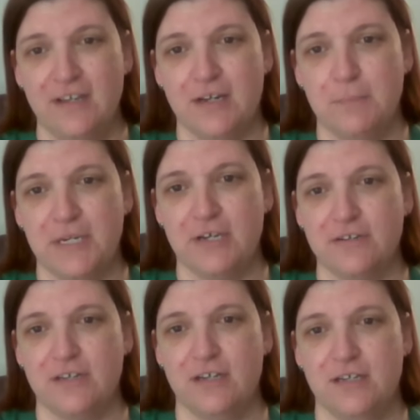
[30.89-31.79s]

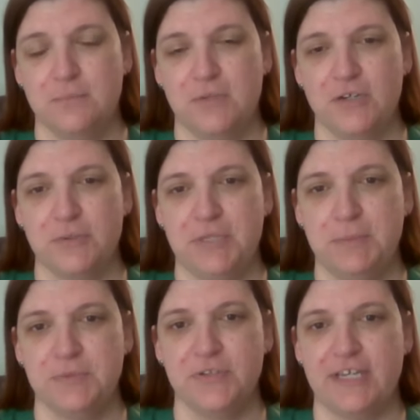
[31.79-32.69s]
about all the
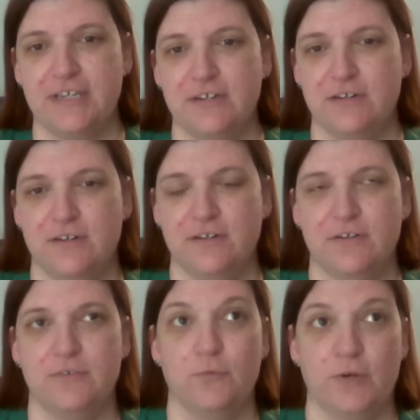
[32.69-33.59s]
people that
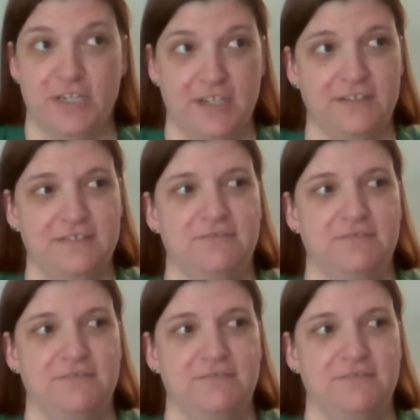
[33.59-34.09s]
are running